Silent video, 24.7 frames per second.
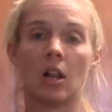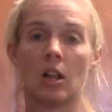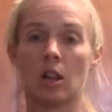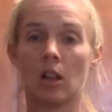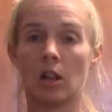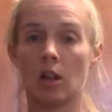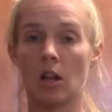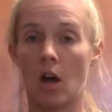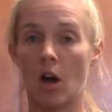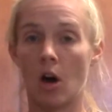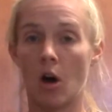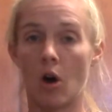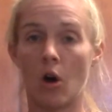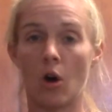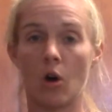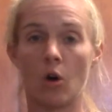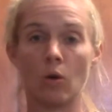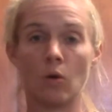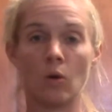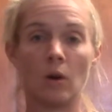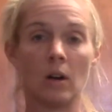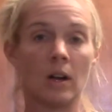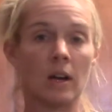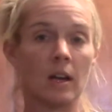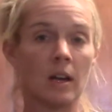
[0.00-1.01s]

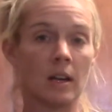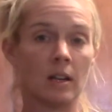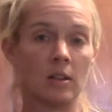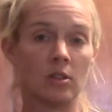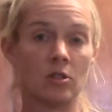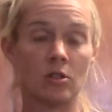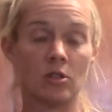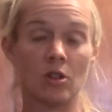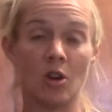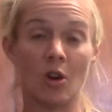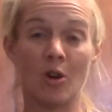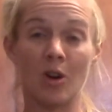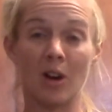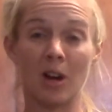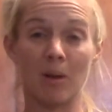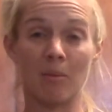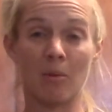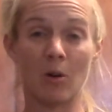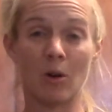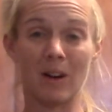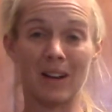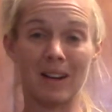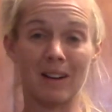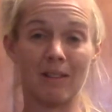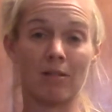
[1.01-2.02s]
low sodium
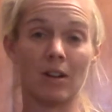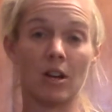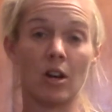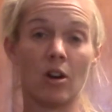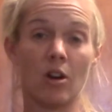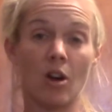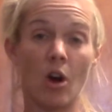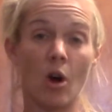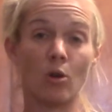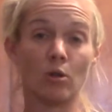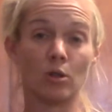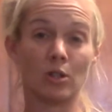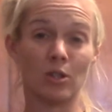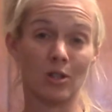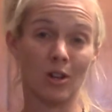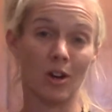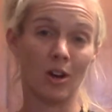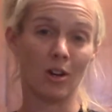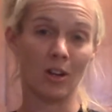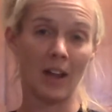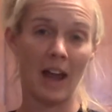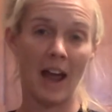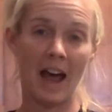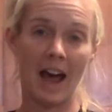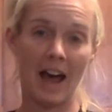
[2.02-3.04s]
or even no
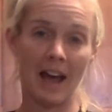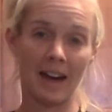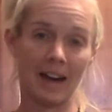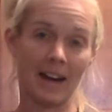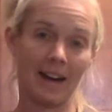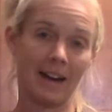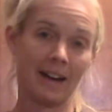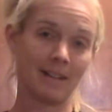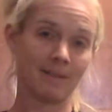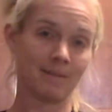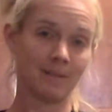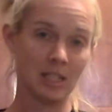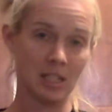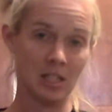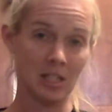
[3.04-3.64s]
salt added.